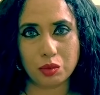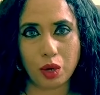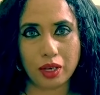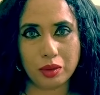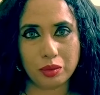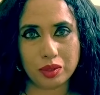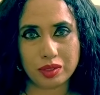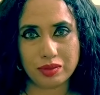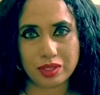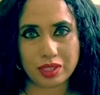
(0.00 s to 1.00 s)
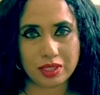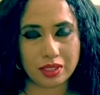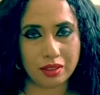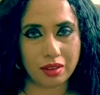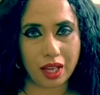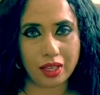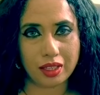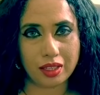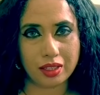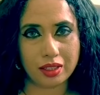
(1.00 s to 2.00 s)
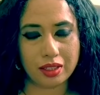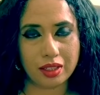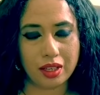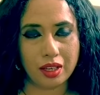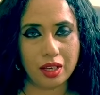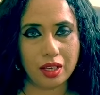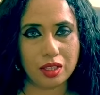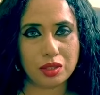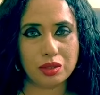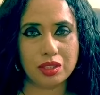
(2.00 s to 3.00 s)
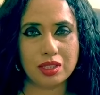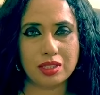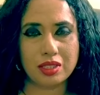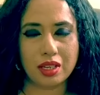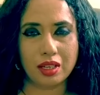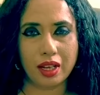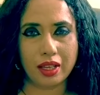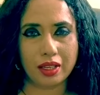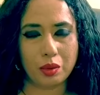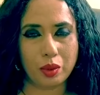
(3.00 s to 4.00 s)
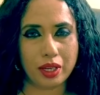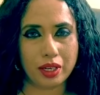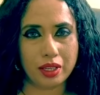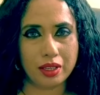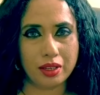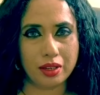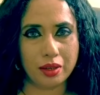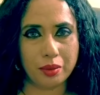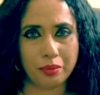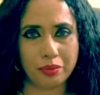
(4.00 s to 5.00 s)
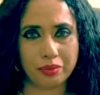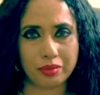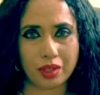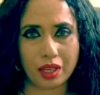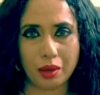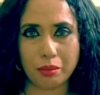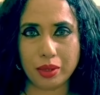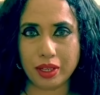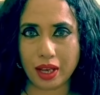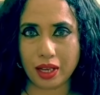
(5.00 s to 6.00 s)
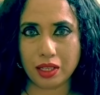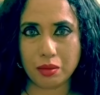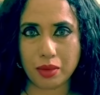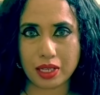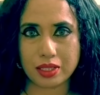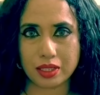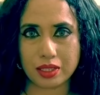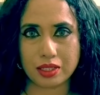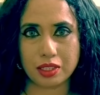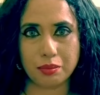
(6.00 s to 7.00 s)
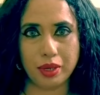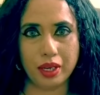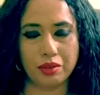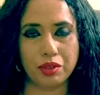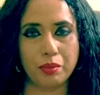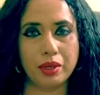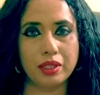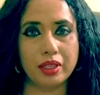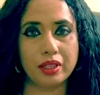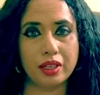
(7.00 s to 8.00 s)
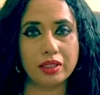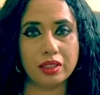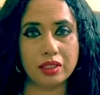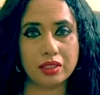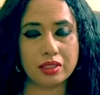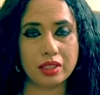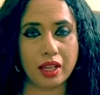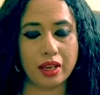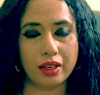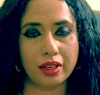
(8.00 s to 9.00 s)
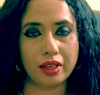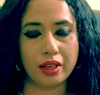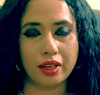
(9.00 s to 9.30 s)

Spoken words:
why do we still like it? So these are like very benign masochistic behavior, but there are things like